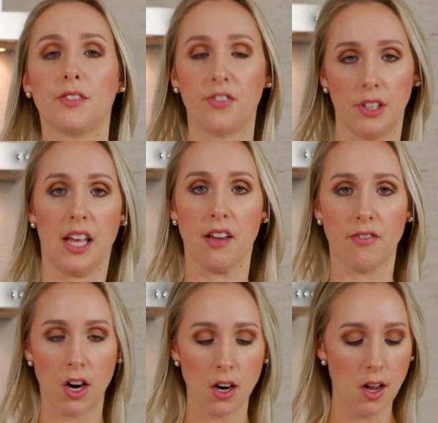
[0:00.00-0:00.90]

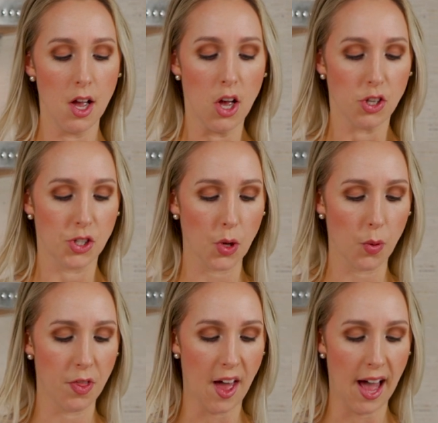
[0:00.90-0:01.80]
flavor
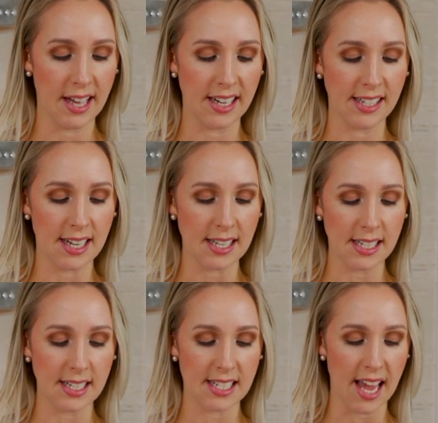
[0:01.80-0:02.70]
so that it
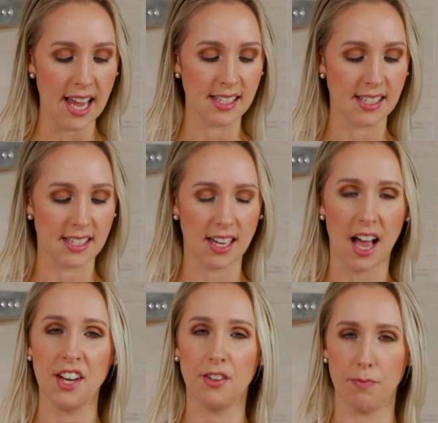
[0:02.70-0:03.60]
doesn't taste
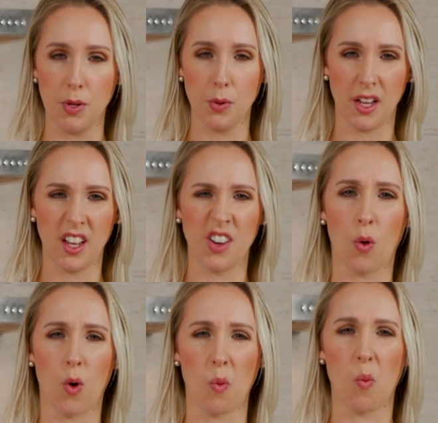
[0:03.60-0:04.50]
kind of muted
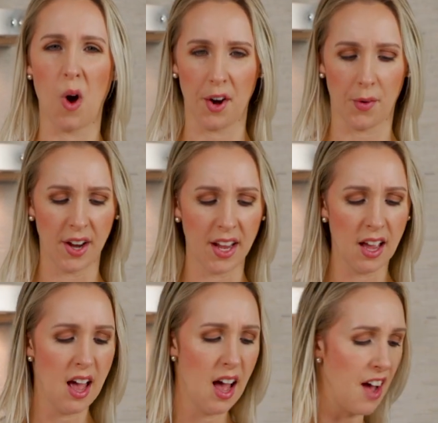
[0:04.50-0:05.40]
or watery.
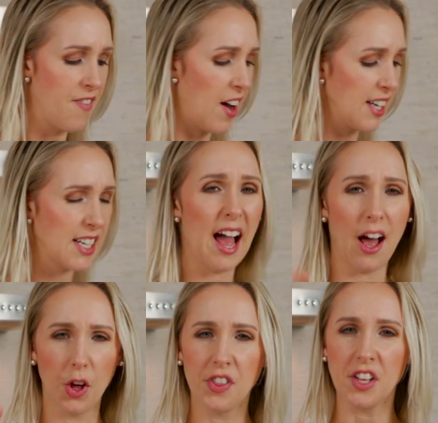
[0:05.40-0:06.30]
I find
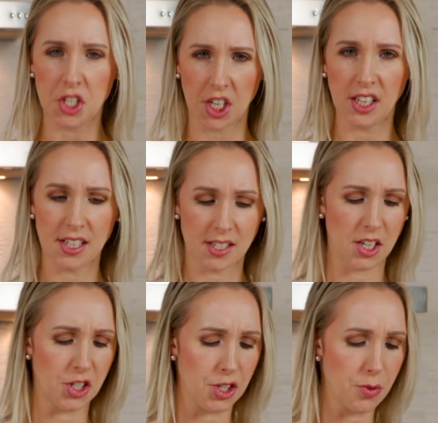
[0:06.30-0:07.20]
healthy chilies
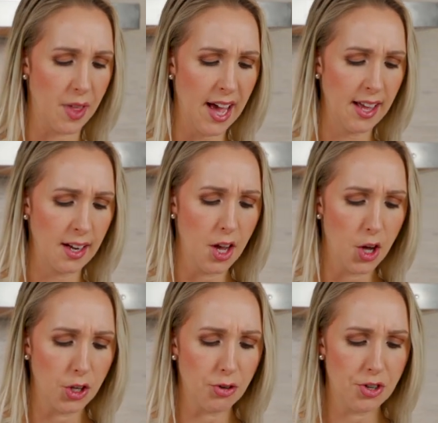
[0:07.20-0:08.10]
can do that.
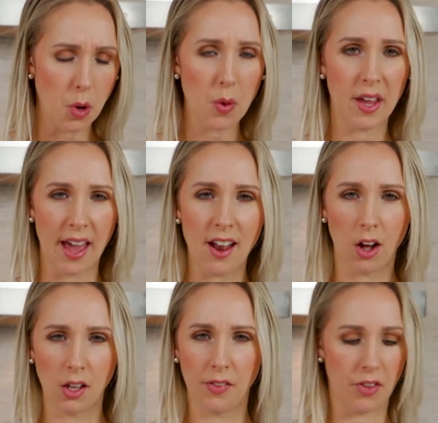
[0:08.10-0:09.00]
You don't get
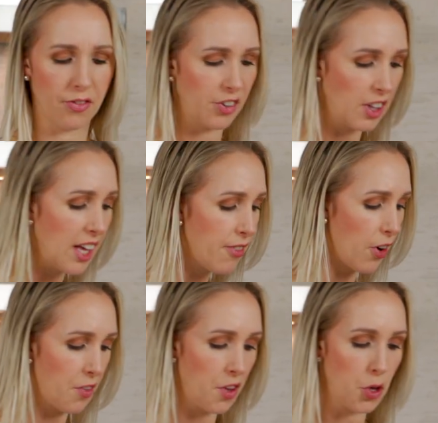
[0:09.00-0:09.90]
all of the
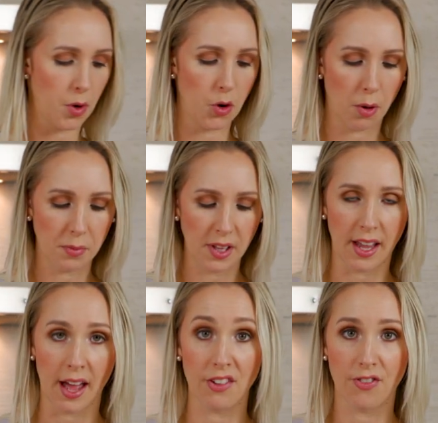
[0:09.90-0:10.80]
flavor that you would normally
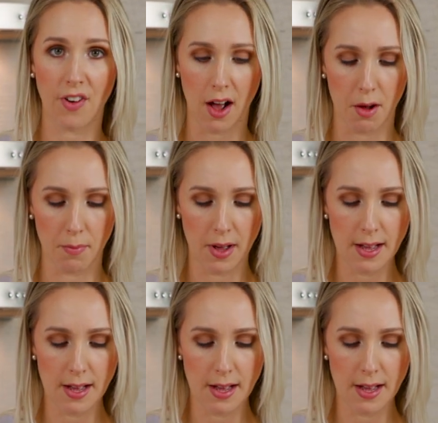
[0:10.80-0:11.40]
get from